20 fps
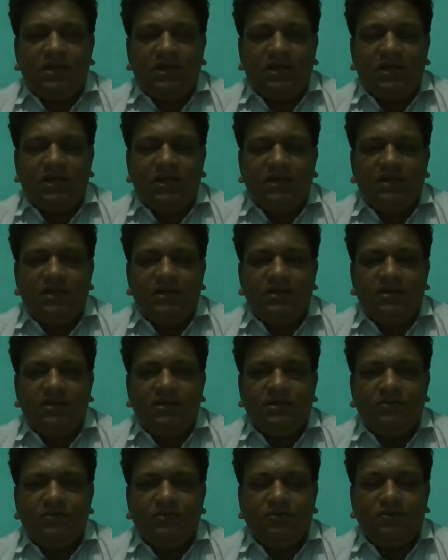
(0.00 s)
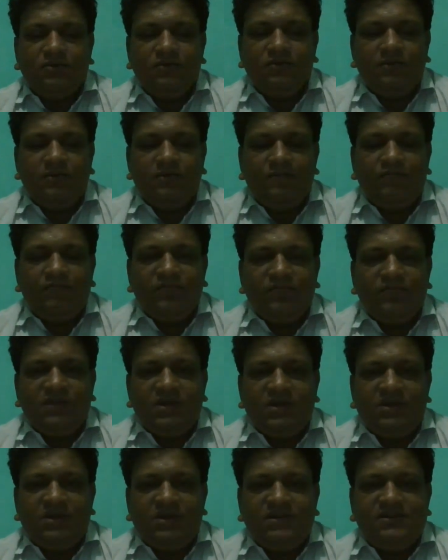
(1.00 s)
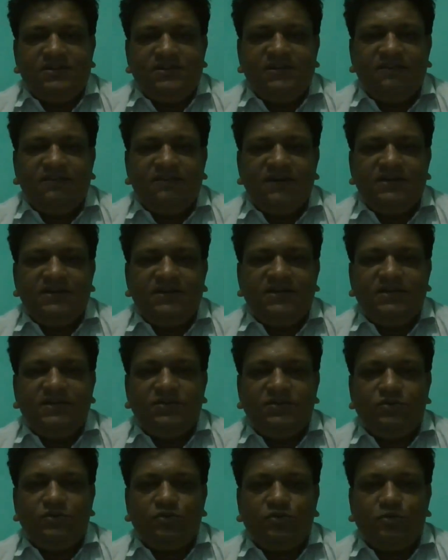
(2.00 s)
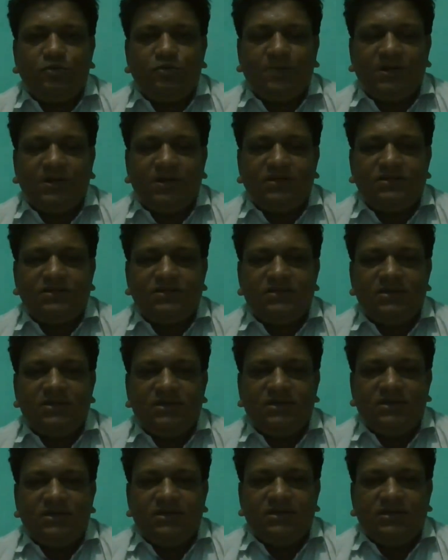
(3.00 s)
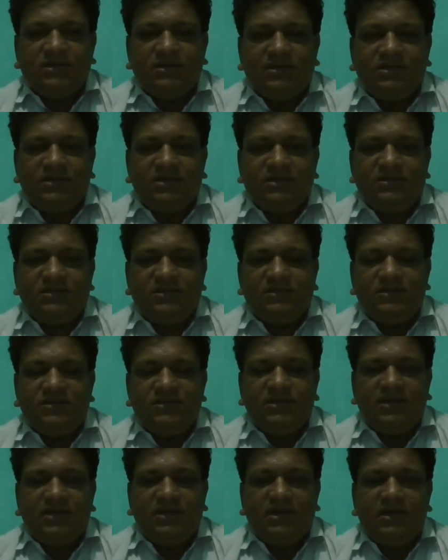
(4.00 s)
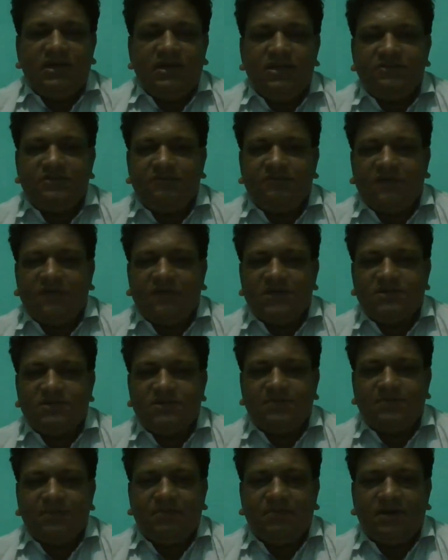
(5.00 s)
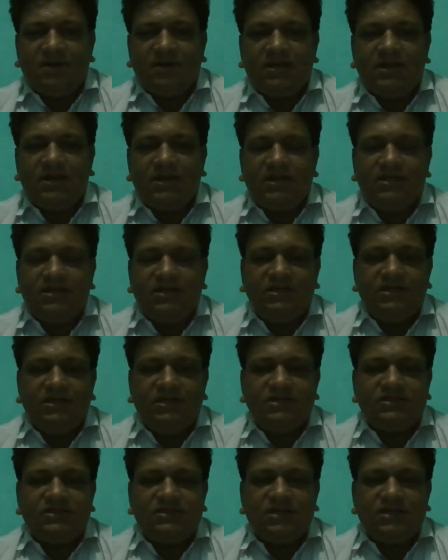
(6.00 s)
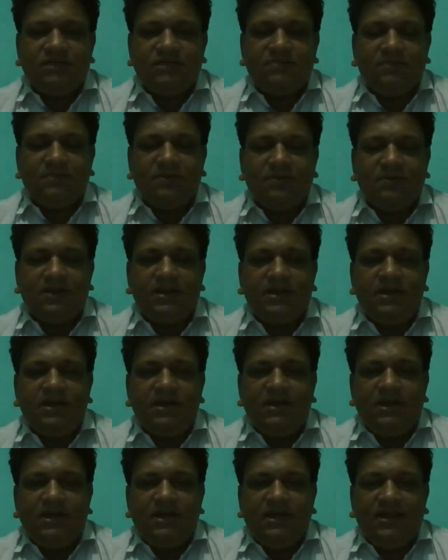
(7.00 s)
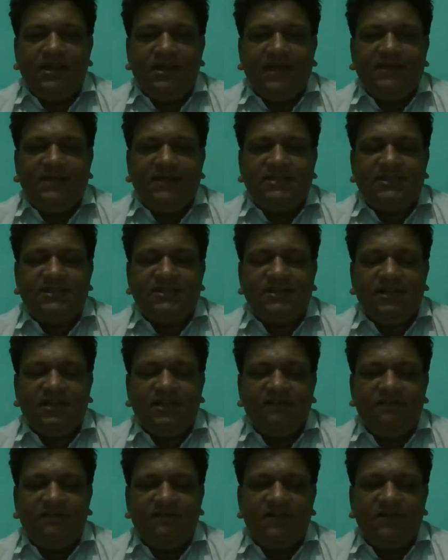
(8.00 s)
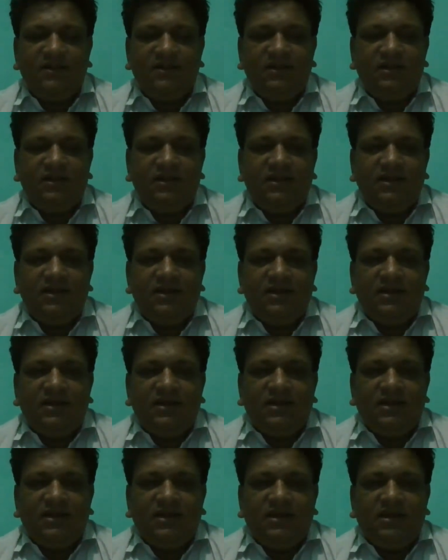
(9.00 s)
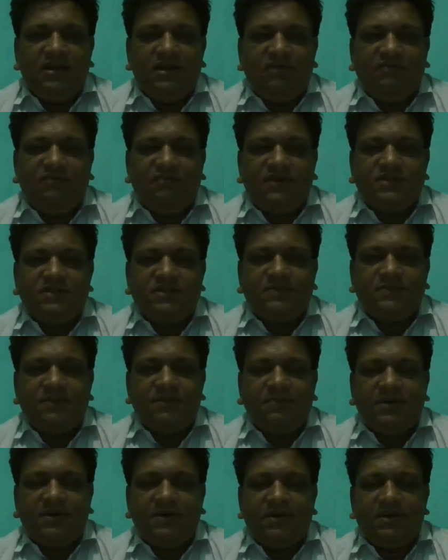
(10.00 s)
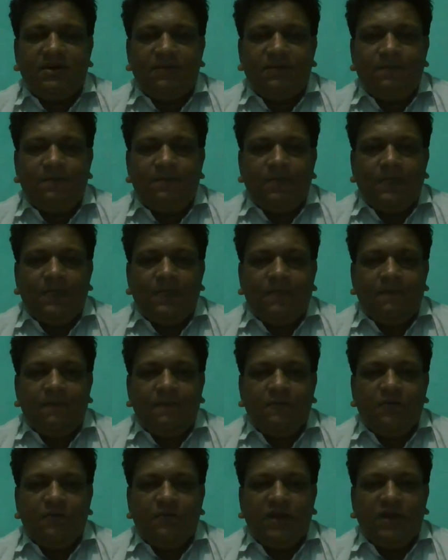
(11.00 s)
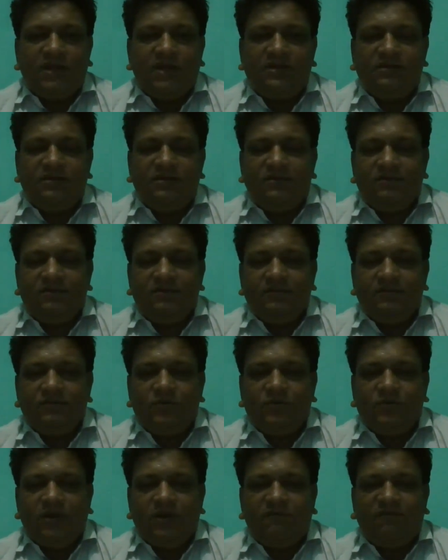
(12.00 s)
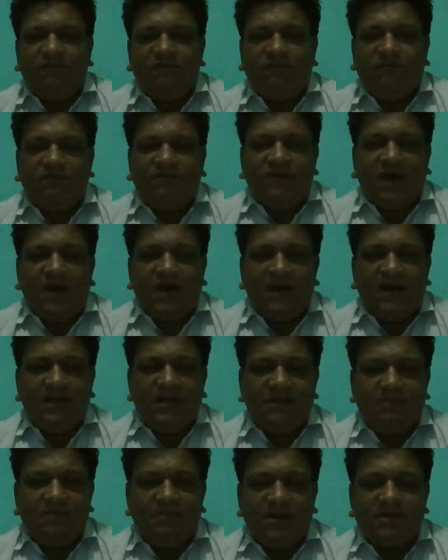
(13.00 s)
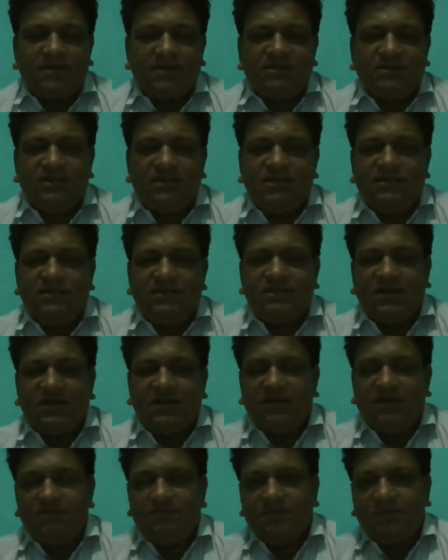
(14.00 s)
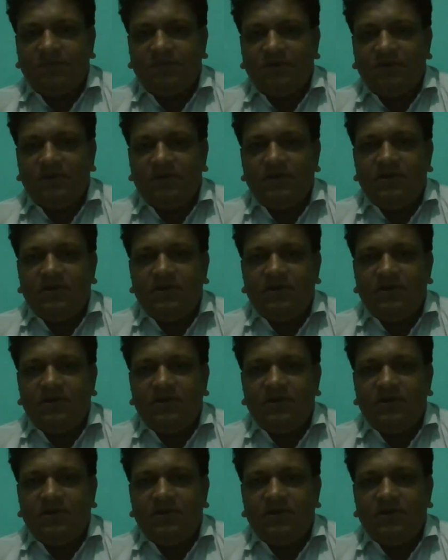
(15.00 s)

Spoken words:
and you know, it is divided into two parts, that is, English first paper and English second paper in HSC level. In first paper, we had we have 100 marks, and in second paper